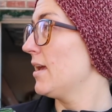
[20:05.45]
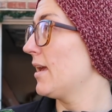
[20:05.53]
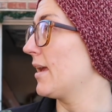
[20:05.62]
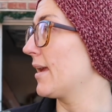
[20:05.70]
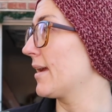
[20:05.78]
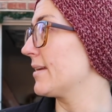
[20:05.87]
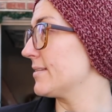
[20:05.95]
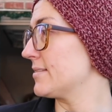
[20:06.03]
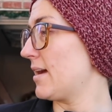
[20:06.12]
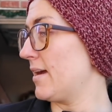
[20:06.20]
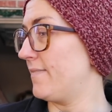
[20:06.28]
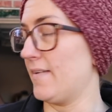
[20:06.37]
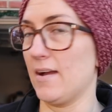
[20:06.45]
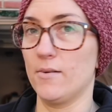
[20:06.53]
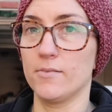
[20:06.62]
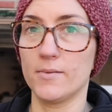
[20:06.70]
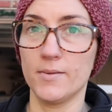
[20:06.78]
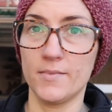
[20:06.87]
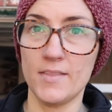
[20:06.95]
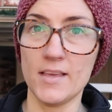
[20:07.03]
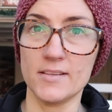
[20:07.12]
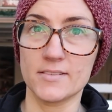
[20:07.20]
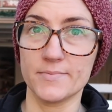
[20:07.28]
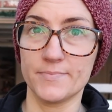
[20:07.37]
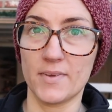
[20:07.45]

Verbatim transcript: and I found these.